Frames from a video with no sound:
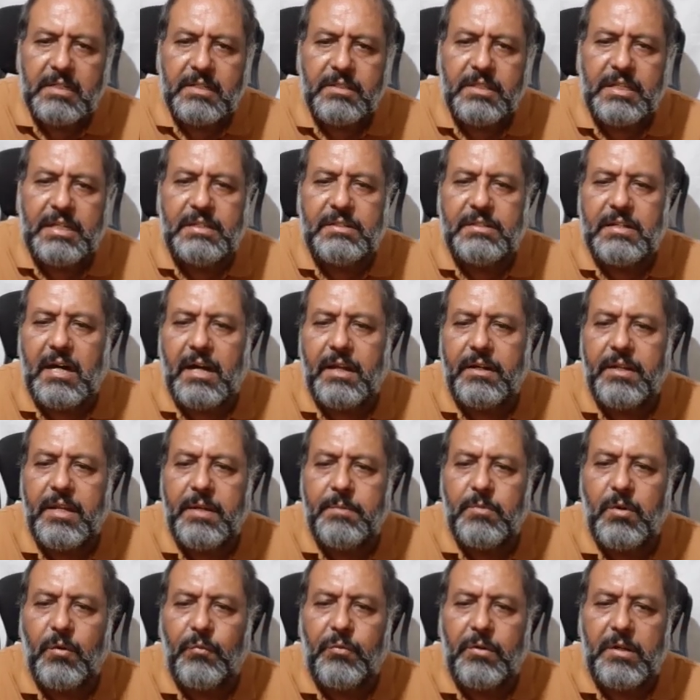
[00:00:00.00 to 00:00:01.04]
these are
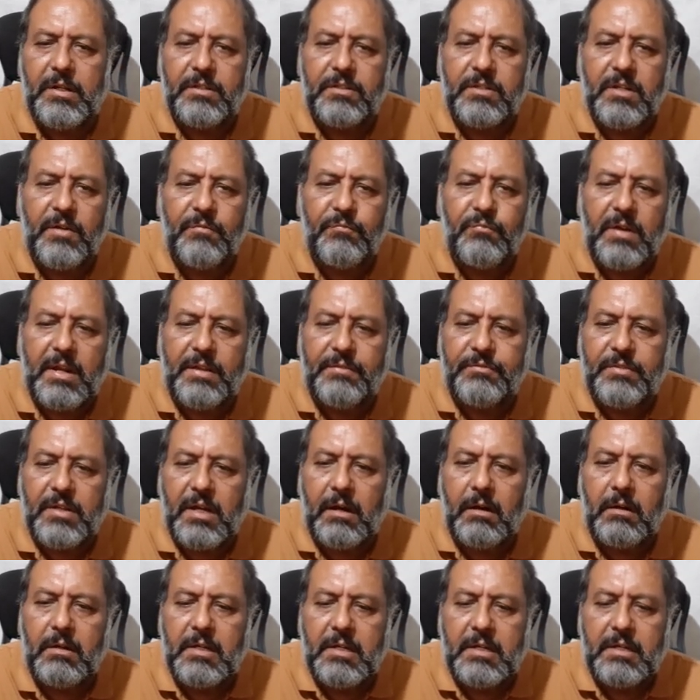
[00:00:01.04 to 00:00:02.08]
Haemophilus
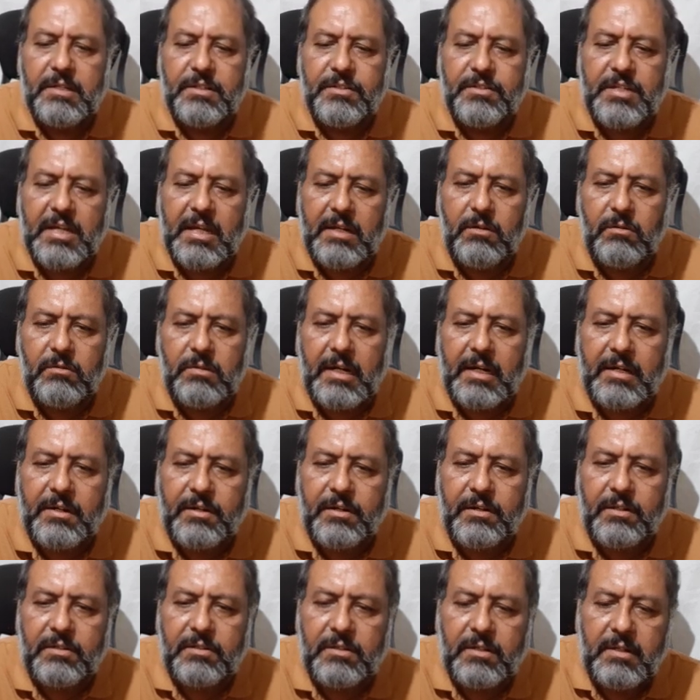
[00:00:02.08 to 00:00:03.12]
influenza
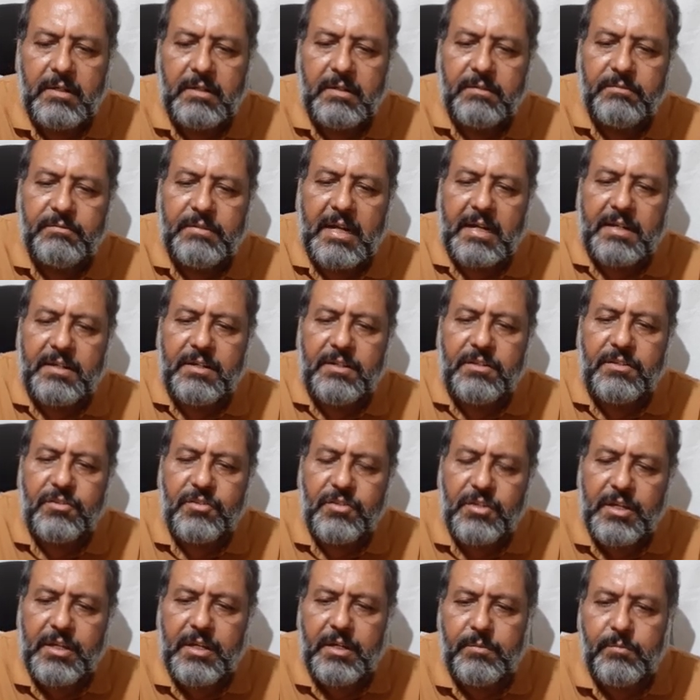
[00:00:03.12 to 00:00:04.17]
cellulitis that is
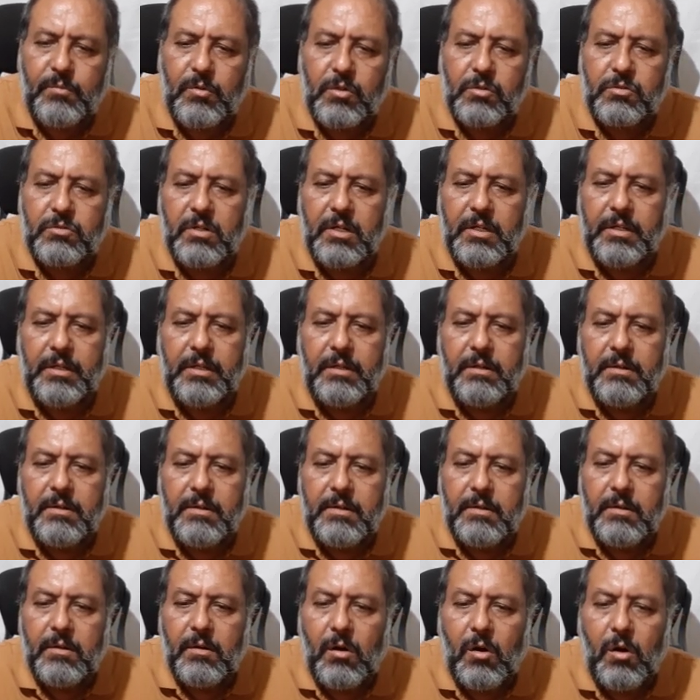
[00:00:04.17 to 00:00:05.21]
seen mostly
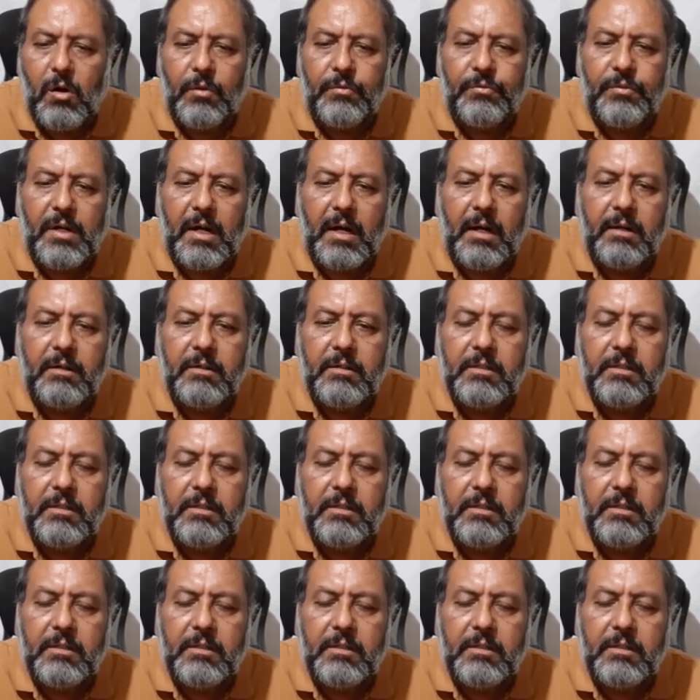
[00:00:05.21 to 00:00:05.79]
on the